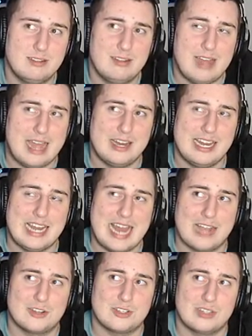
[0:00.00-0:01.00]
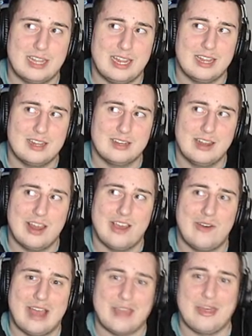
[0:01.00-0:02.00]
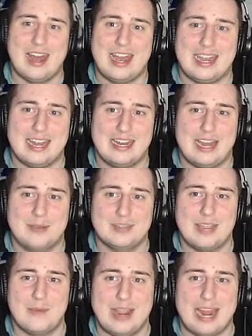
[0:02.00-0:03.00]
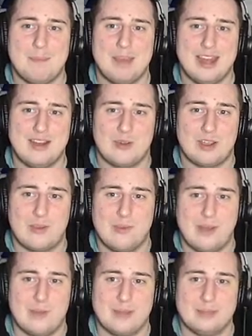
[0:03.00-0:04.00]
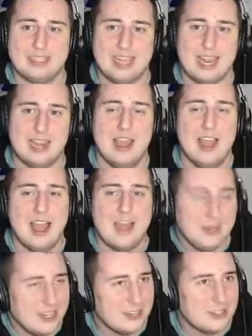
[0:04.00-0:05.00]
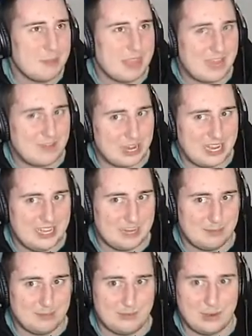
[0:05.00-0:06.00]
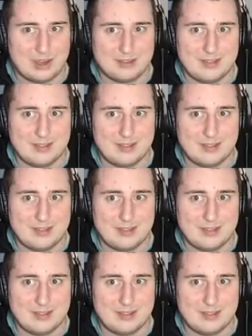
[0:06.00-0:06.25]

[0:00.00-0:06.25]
I didn't actually. No, I thought I did. I was like, wait, I pet an orca whale. What am I saying? I want to do something I've already done before.